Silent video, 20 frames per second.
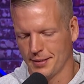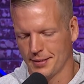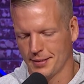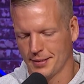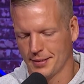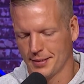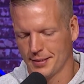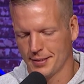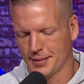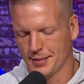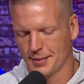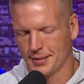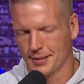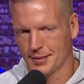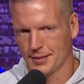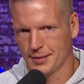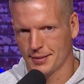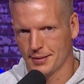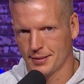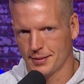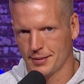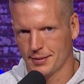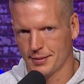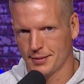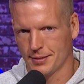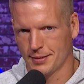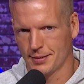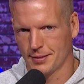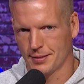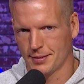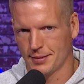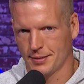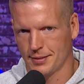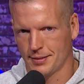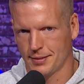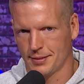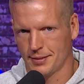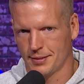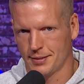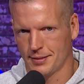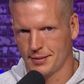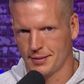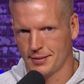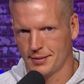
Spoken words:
(silent)